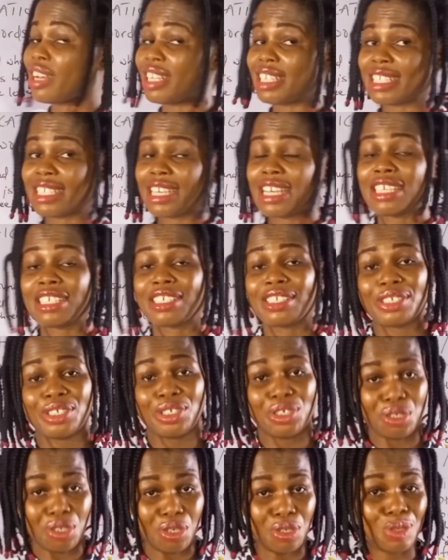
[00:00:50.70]
contains the
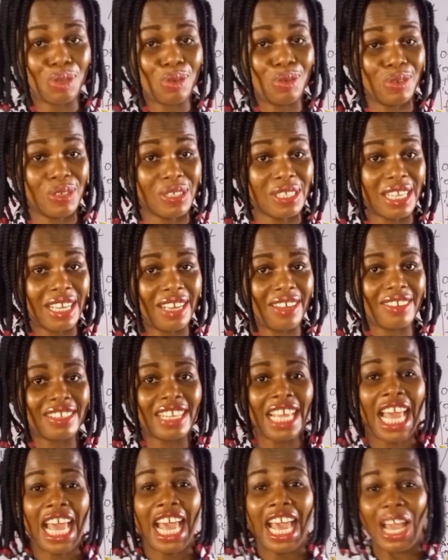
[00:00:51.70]
short O sound
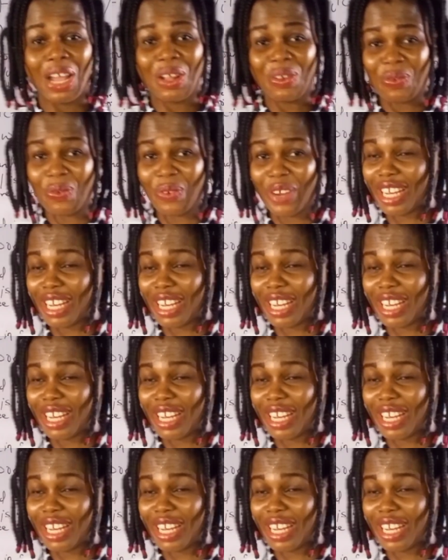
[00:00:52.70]
and